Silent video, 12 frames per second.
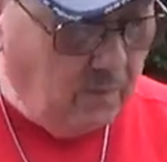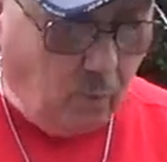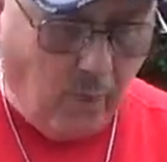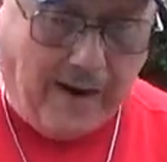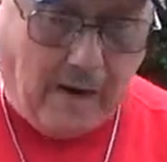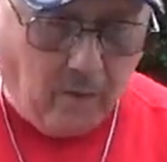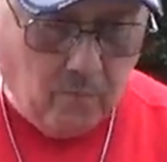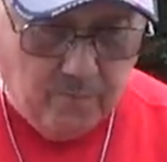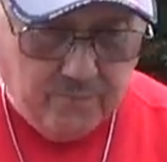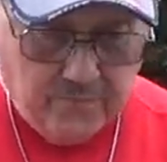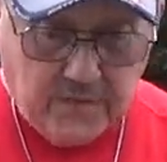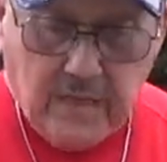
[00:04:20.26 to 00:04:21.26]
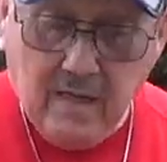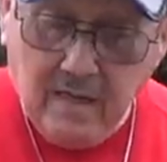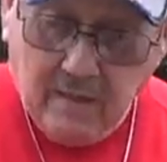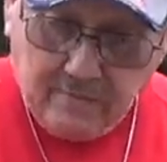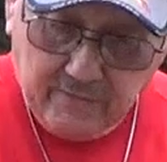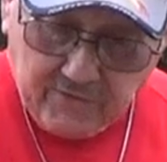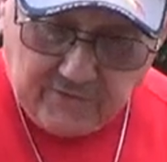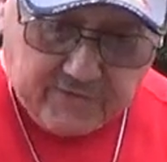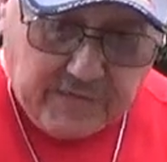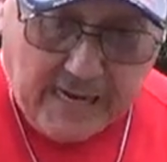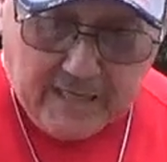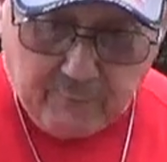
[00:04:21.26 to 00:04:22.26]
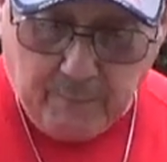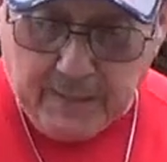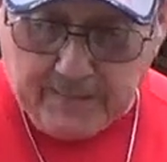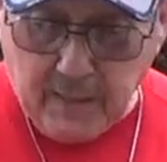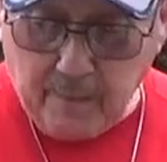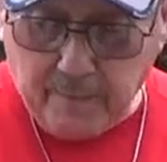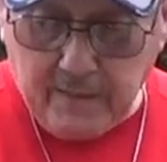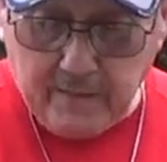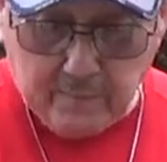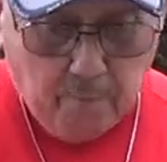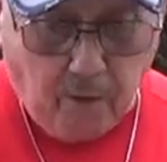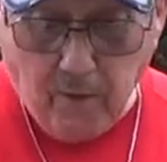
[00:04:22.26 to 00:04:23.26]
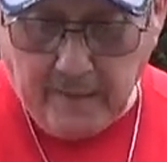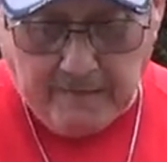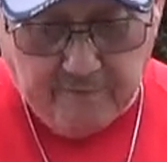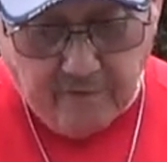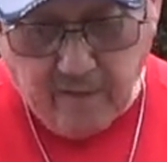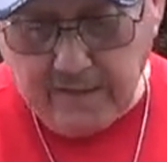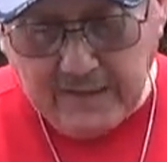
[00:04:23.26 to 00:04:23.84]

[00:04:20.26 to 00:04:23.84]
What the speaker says: Wow. This has picked up and is burning very